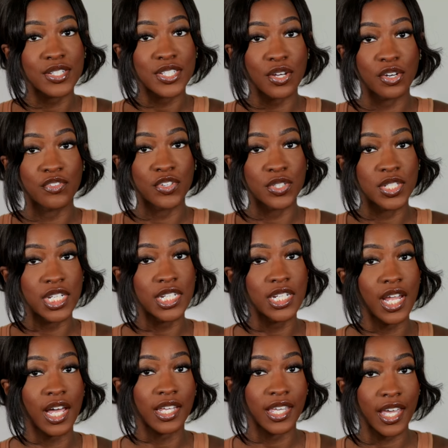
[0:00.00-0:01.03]
So if you did
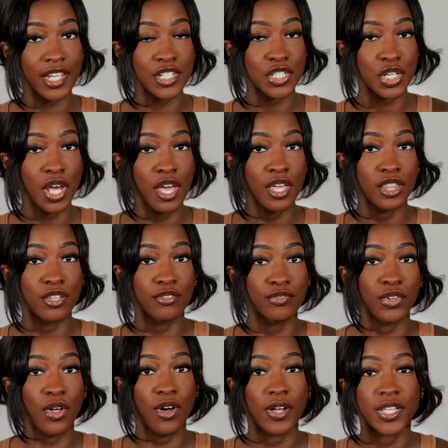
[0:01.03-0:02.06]
not catch the
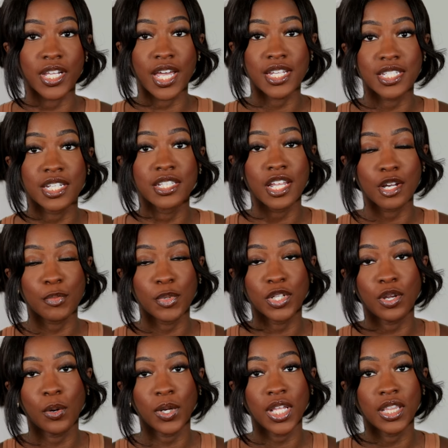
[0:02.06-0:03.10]
vlog, that I did let it be
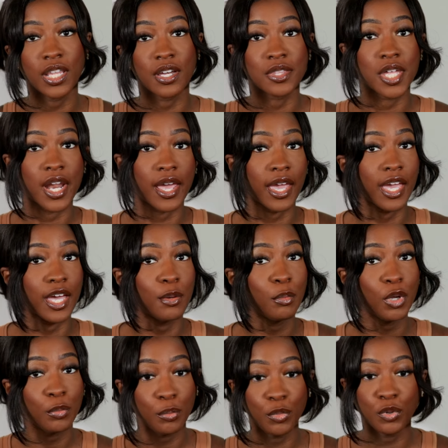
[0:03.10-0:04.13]
known in there that I
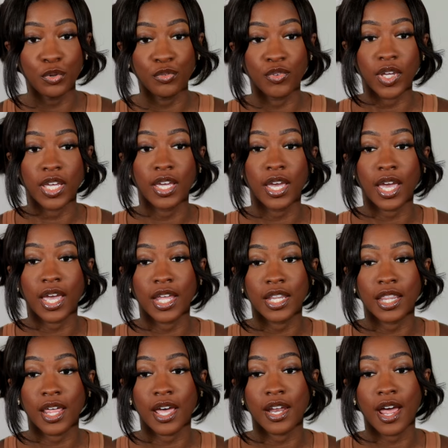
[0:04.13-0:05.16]
am moving and
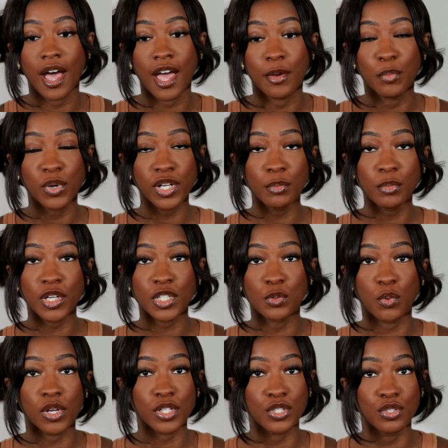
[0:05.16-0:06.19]
that I pretty much
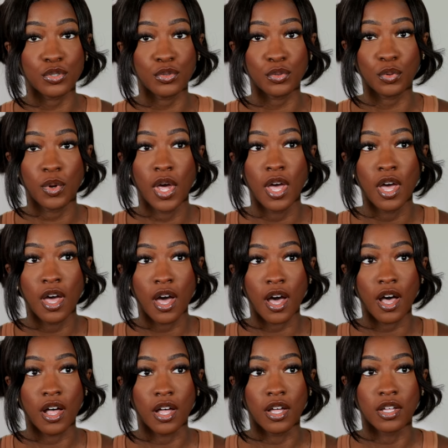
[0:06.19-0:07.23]
want to
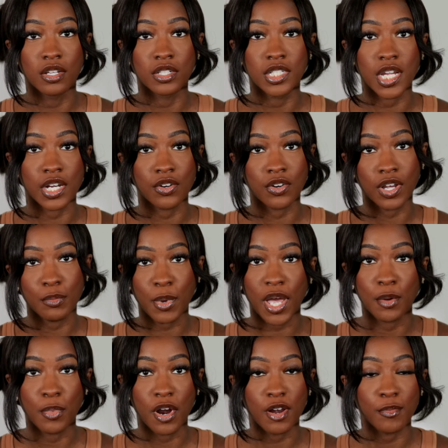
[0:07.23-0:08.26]
uh, decorate my
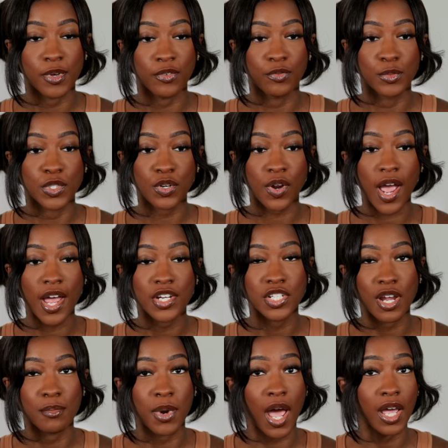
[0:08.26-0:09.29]
apartment from
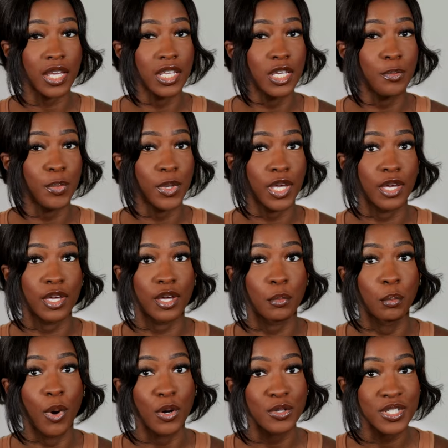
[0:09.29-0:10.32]
scratch. I'm not keeping
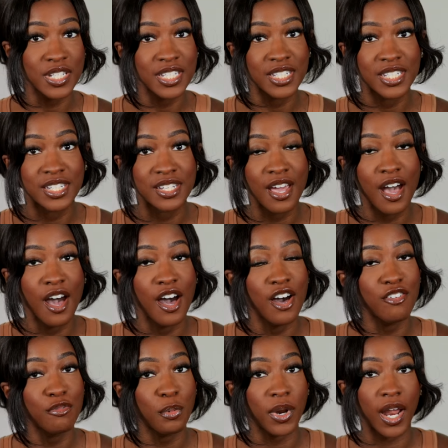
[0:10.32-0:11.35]
most
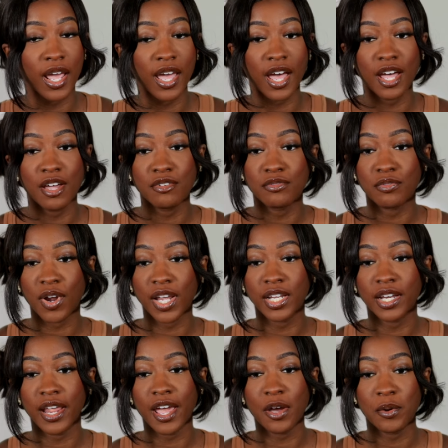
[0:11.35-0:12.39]
of what I have
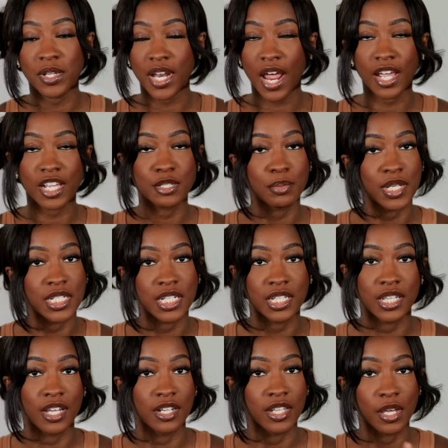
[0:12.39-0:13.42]
right now, and I explained
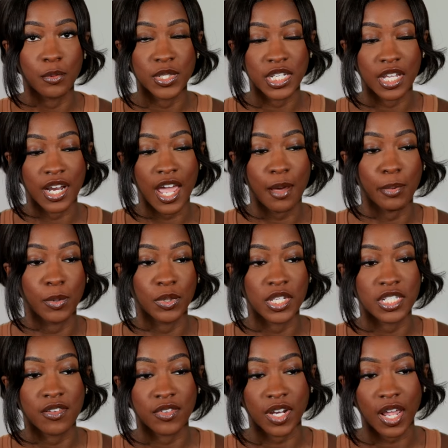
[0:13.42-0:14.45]
in there like what's gonna happen with the
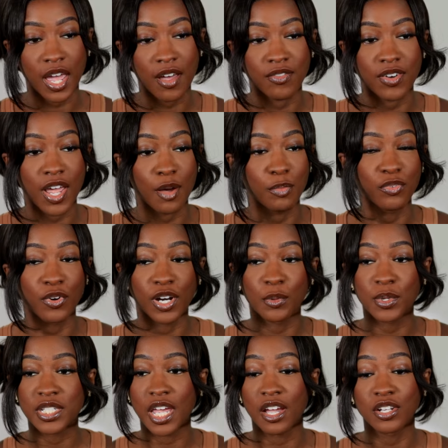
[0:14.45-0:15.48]
stuff that I have now before
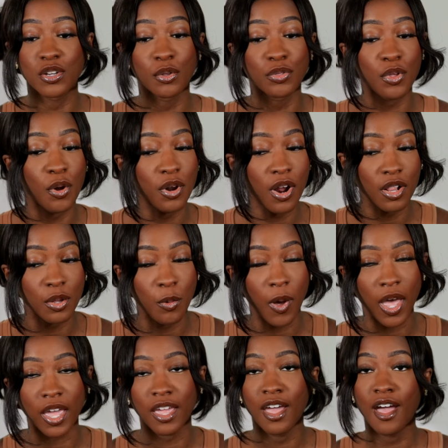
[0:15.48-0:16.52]
anyone's like, don't throw it all
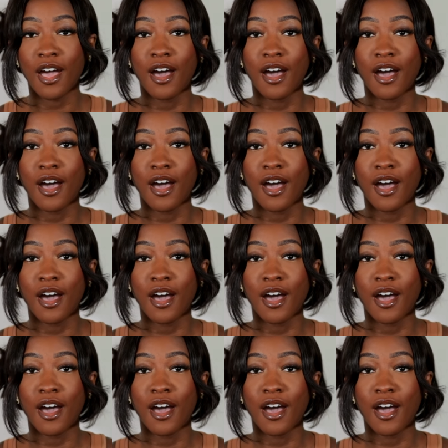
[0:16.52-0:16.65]
away.